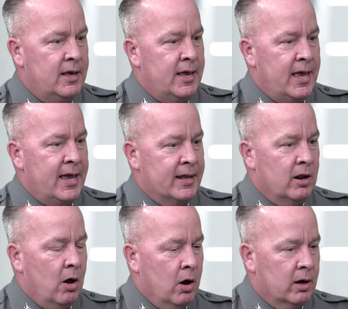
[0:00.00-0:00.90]
and
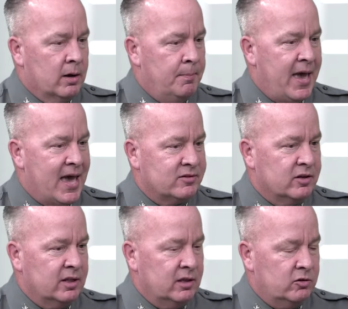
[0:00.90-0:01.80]
our
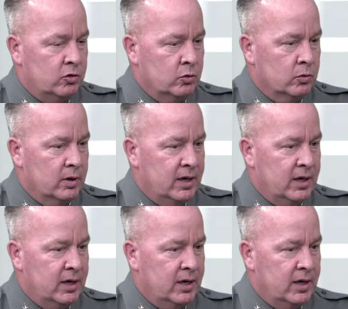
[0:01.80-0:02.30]
capacity to